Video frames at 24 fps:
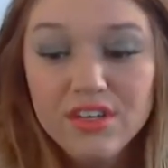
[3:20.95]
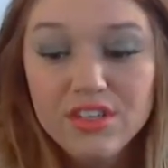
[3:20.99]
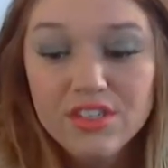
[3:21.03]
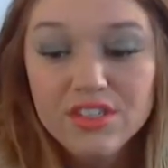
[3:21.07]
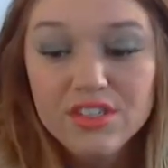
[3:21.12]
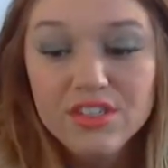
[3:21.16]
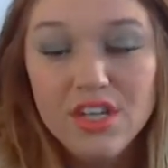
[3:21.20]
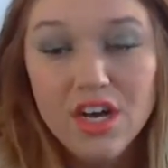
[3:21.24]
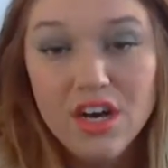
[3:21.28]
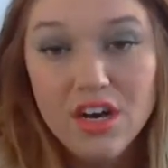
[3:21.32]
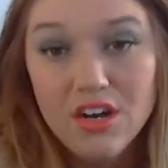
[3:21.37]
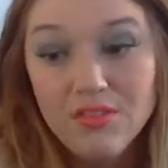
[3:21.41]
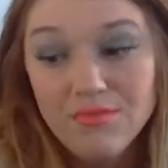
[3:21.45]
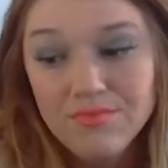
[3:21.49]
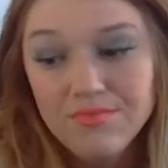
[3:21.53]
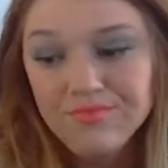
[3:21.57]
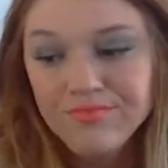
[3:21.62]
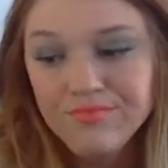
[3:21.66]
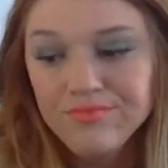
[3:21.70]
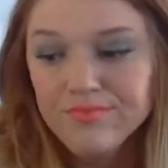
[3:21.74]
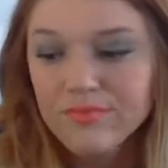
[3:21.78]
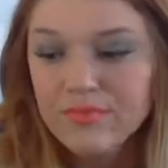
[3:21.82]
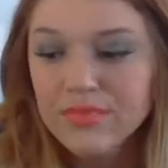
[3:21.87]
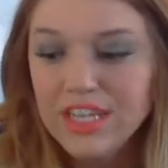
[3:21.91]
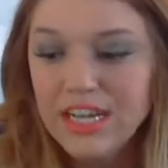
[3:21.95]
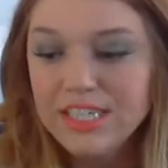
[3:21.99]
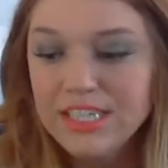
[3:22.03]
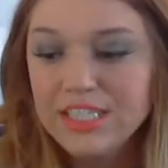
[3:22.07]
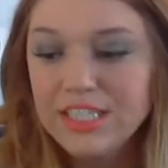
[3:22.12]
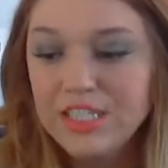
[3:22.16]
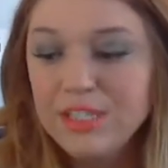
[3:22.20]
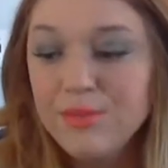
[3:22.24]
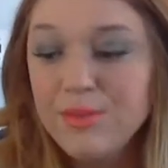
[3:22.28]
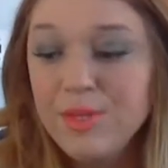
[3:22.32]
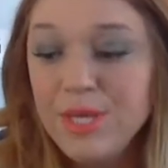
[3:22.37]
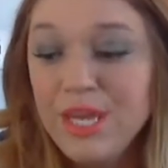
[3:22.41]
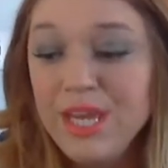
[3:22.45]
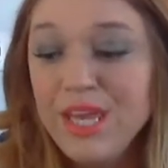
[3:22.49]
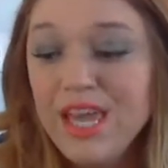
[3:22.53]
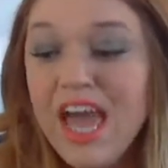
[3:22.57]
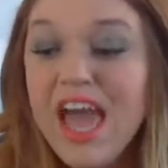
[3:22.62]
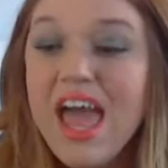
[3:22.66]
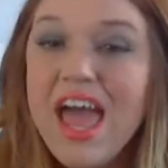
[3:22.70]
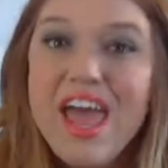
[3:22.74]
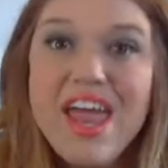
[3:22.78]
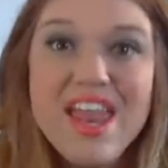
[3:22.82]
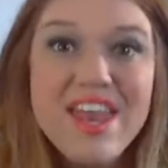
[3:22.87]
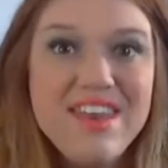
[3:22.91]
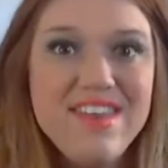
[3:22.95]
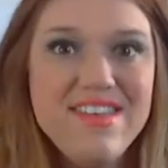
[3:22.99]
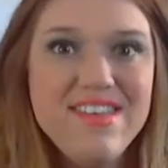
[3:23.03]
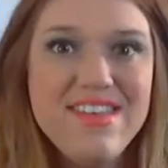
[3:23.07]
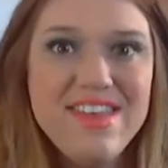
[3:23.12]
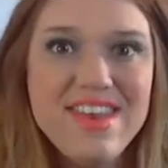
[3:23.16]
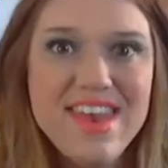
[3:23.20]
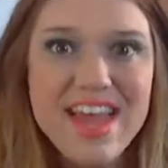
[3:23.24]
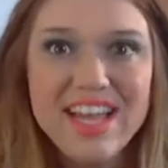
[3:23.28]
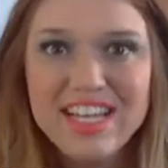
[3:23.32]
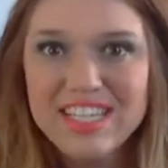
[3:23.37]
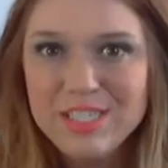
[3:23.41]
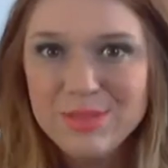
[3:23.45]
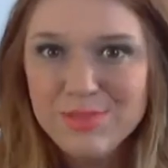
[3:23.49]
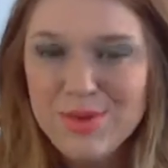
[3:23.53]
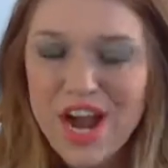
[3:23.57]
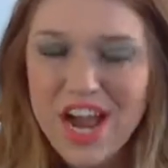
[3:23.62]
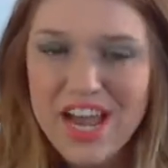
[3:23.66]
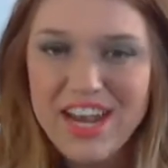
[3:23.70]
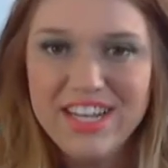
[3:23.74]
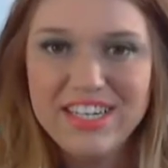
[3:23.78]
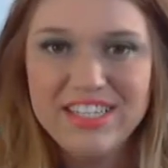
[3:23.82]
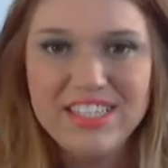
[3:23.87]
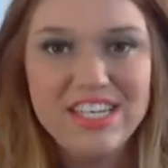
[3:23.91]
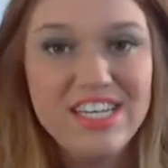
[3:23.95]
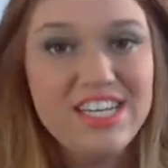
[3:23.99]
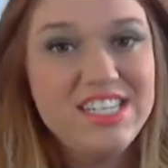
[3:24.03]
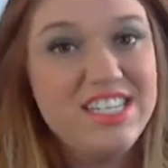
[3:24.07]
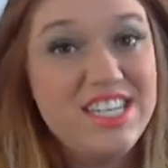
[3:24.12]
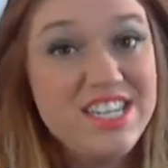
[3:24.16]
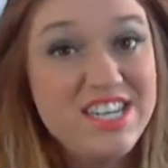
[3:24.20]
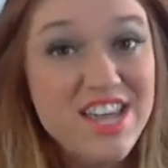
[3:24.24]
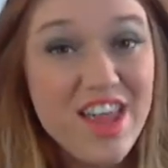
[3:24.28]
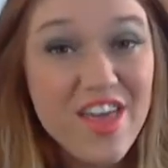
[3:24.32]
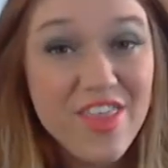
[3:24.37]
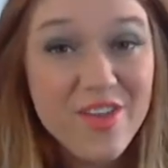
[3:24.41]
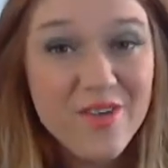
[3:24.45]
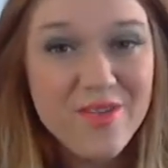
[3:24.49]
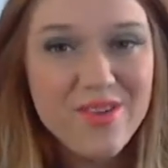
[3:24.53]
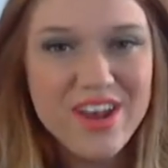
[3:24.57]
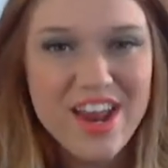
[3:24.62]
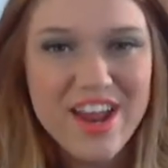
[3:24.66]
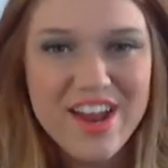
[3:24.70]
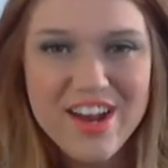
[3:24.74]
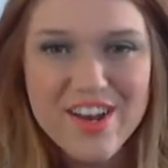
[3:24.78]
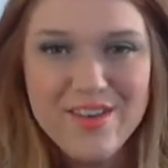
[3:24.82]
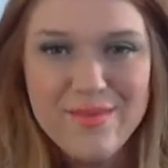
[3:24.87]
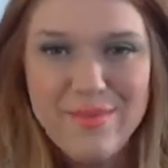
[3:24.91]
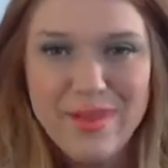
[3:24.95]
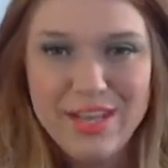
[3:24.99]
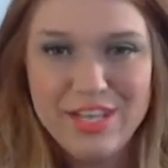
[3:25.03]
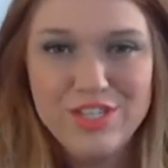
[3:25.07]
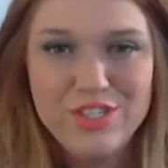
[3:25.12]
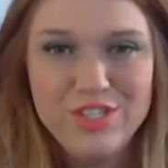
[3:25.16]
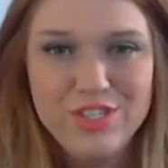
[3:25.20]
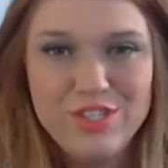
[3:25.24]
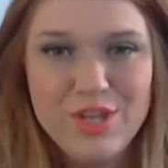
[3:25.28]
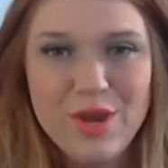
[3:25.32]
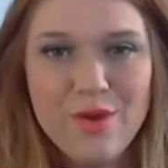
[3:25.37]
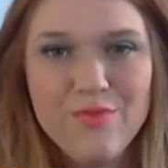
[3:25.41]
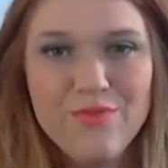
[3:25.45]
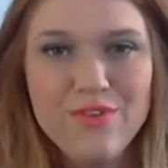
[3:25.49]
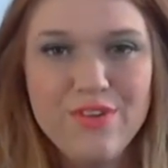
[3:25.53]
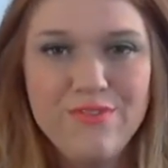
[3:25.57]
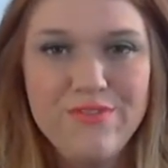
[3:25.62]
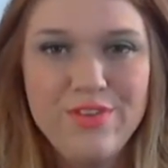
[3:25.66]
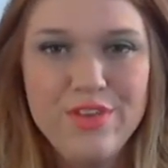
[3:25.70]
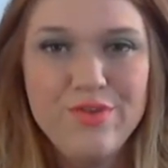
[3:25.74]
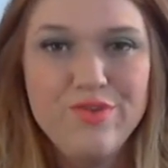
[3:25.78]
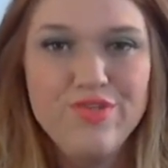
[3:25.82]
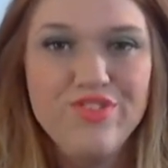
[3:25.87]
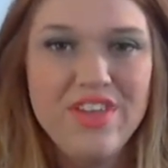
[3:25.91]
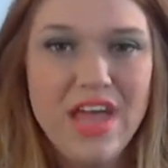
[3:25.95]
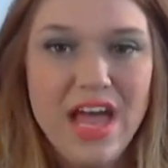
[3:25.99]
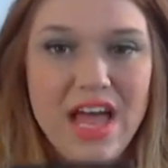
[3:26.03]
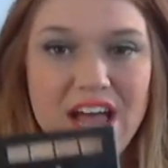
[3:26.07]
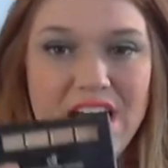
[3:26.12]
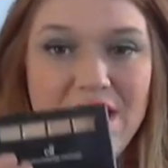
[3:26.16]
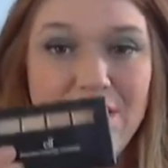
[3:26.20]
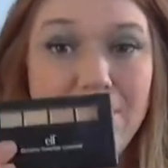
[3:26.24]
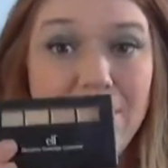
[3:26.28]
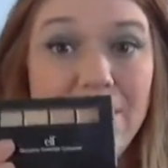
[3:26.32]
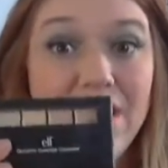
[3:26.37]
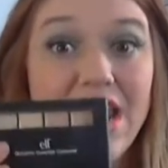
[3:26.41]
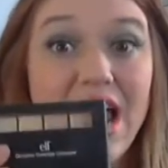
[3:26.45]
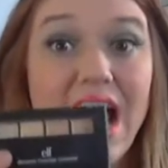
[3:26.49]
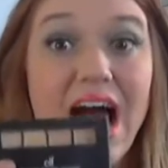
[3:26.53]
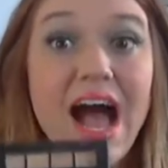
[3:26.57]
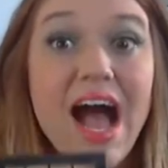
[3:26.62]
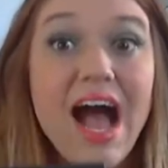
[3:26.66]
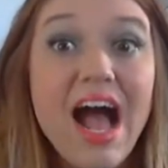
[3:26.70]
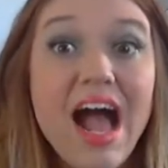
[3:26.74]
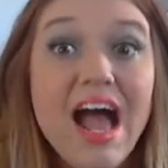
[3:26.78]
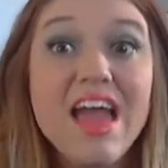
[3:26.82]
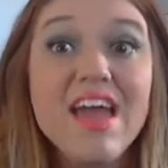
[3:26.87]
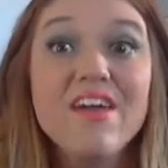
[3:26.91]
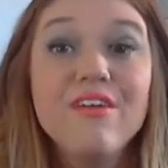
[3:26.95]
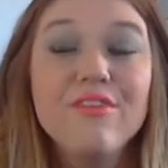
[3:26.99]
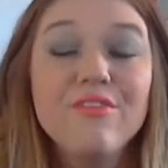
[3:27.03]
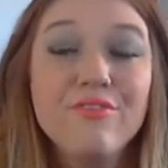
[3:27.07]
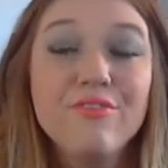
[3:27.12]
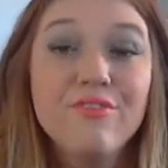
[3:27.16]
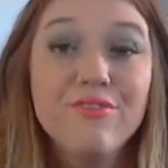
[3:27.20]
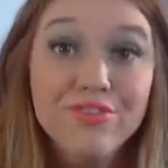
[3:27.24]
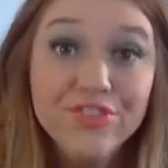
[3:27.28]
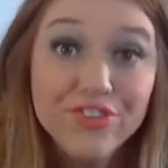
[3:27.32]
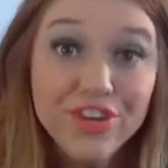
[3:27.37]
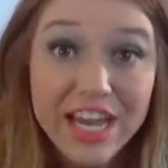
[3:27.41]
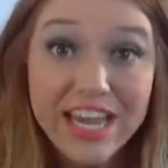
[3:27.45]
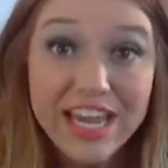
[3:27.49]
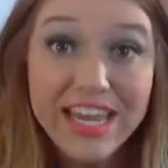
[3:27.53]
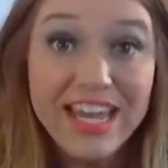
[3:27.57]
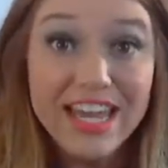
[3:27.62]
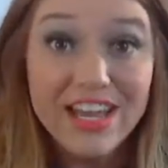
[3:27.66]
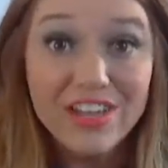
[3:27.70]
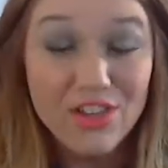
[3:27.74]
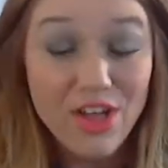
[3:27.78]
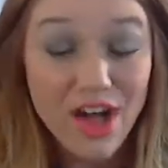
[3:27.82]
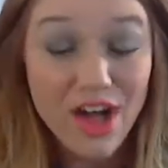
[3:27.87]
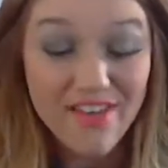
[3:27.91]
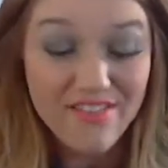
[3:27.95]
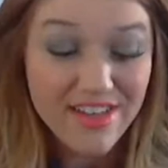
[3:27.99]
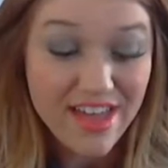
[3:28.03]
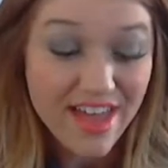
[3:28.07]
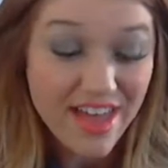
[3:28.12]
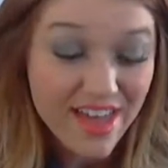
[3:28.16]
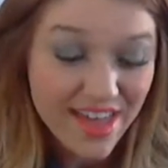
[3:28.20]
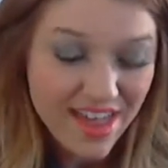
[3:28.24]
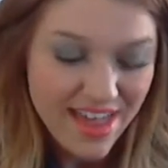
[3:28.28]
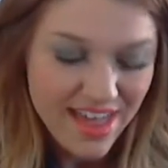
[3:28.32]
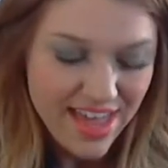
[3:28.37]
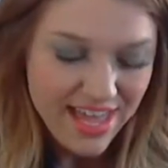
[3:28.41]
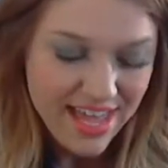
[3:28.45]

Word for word: So that's me. Next product is another one I heard mixed reviews on, but I freaking love it.